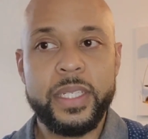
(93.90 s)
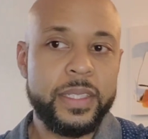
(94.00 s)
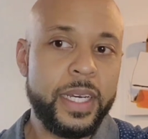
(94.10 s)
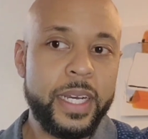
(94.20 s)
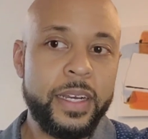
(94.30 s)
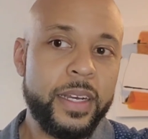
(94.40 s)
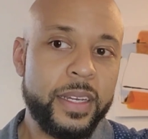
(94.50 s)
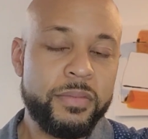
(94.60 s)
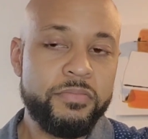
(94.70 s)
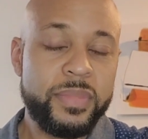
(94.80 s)

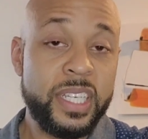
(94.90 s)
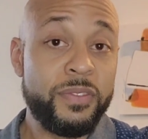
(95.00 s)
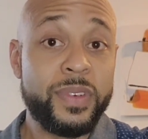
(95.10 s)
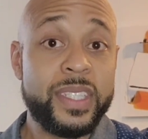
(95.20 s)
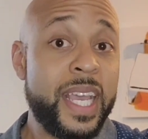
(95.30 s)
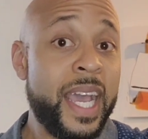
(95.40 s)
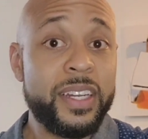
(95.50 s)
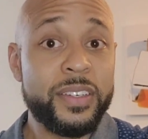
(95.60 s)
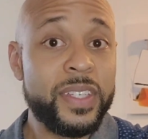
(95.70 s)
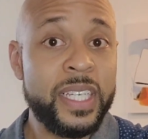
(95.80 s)
uh, tit for
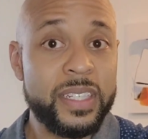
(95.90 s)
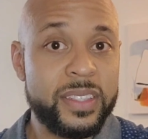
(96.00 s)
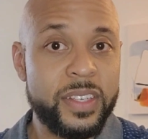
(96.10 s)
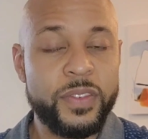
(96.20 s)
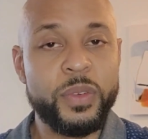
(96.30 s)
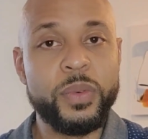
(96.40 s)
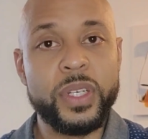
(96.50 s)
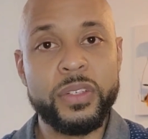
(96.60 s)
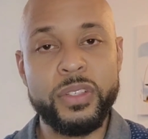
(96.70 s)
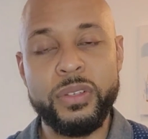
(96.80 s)
tat of hits, if you
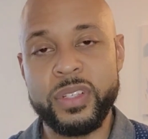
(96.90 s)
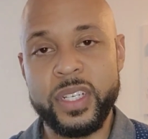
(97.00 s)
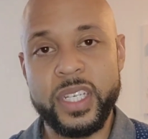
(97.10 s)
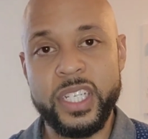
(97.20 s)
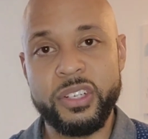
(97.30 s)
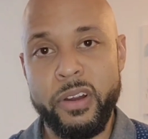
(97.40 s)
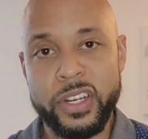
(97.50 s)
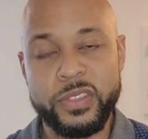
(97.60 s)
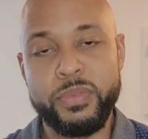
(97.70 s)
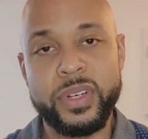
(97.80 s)
will. Usually each
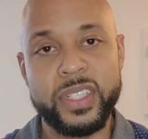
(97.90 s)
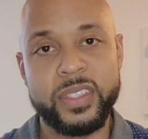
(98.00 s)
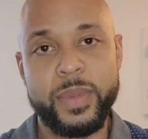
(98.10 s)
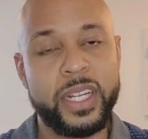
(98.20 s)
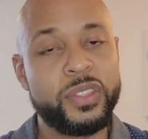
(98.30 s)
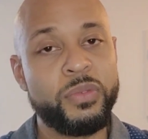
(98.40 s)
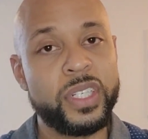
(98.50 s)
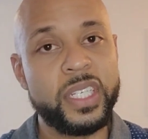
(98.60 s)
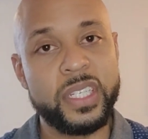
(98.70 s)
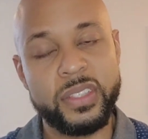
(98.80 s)
artist brings about
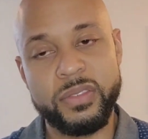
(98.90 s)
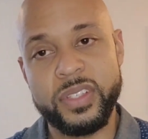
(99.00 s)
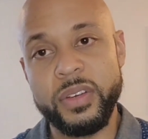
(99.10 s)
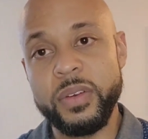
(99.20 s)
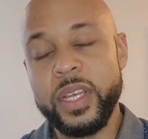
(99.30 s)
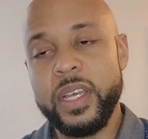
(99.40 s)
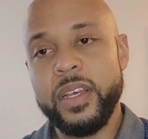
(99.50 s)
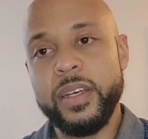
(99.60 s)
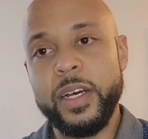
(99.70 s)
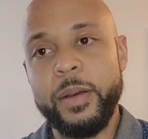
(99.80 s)
20 hits or so.
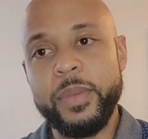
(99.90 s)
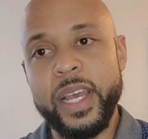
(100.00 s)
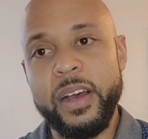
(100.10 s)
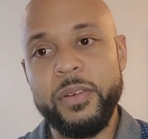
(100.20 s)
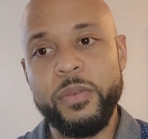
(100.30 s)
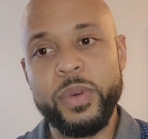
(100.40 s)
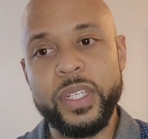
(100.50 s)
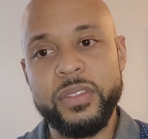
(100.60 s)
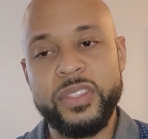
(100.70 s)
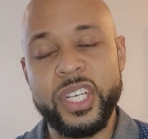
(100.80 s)
Um, now,
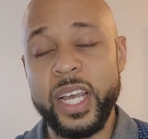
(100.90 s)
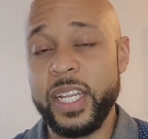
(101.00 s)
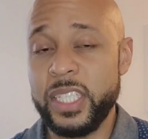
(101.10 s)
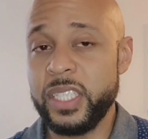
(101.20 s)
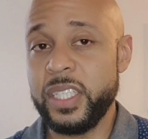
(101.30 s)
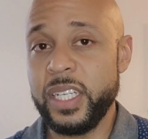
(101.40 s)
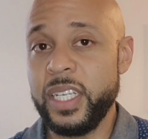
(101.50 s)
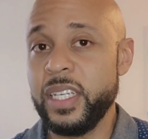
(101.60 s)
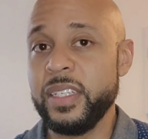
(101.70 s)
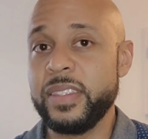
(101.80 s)
when John Legend did
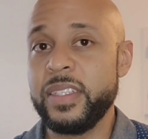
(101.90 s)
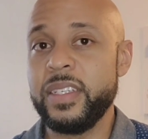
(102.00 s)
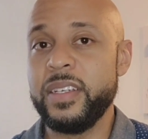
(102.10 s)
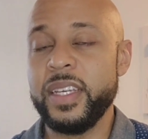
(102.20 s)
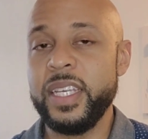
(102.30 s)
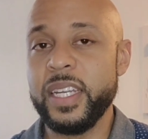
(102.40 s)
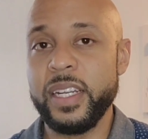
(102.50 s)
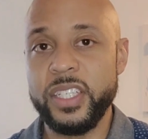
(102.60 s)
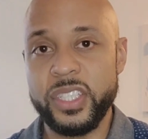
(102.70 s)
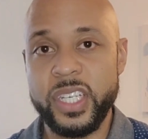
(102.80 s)
his, uh, he and
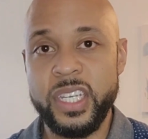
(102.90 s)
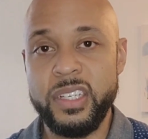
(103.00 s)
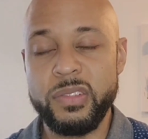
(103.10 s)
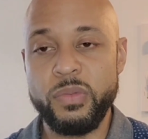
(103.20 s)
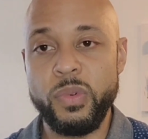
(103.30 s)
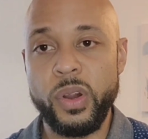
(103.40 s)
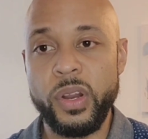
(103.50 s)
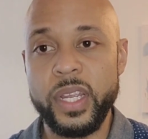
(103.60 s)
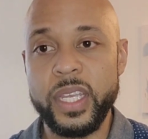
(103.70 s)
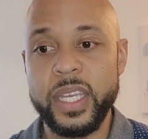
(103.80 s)
Alicia Keys
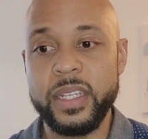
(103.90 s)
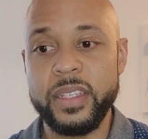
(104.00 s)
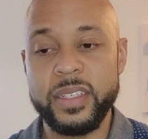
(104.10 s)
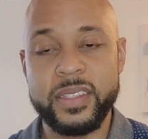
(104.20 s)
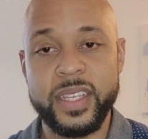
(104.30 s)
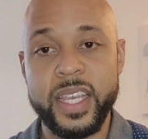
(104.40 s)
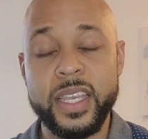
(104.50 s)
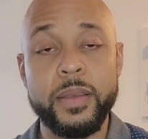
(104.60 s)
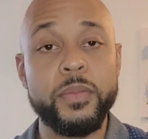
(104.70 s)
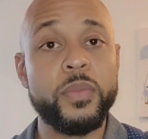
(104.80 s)
were in the
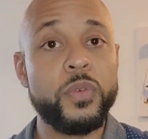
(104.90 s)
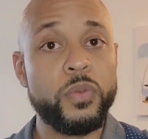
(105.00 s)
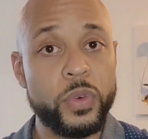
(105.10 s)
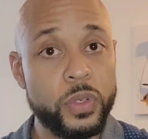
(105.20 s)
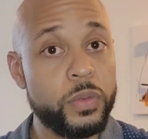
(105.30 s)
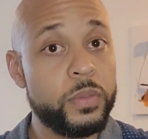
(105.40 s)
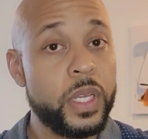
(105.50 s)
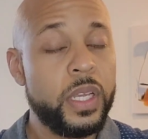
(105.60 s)
same room.